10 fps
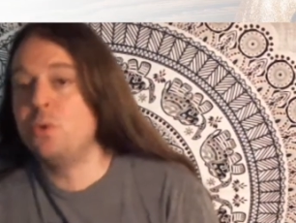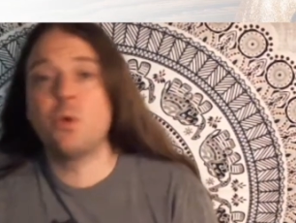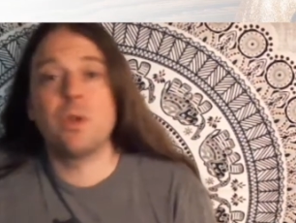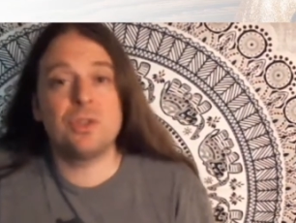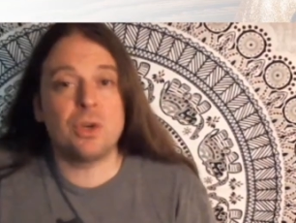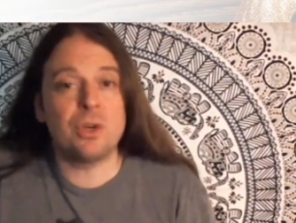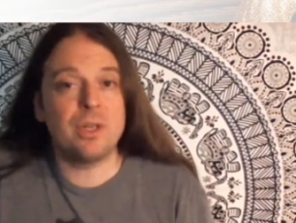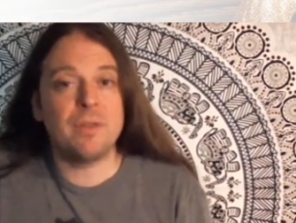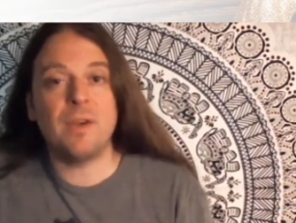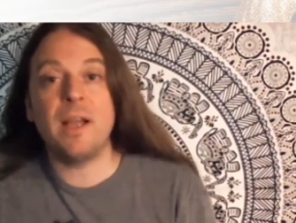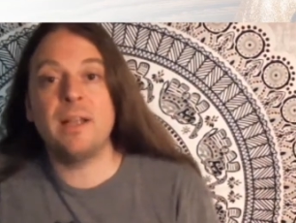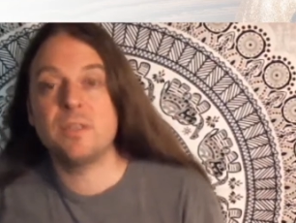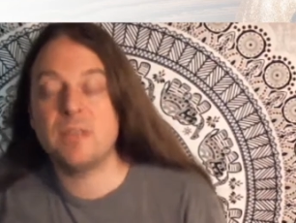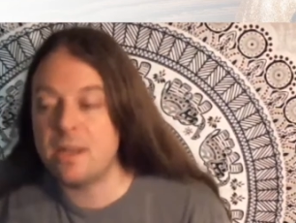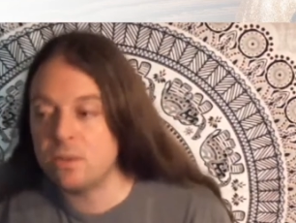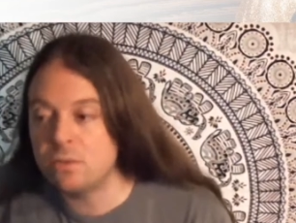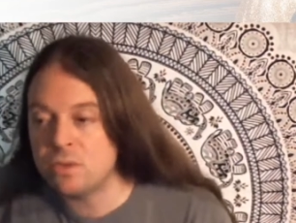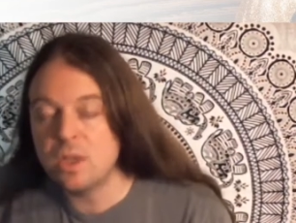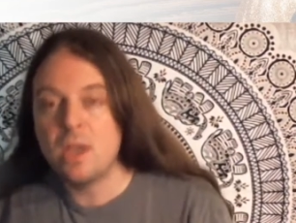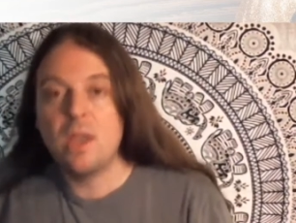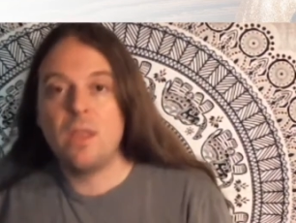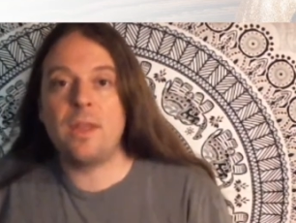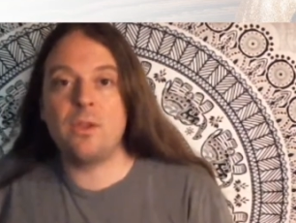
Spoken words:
you can certainly find sounds that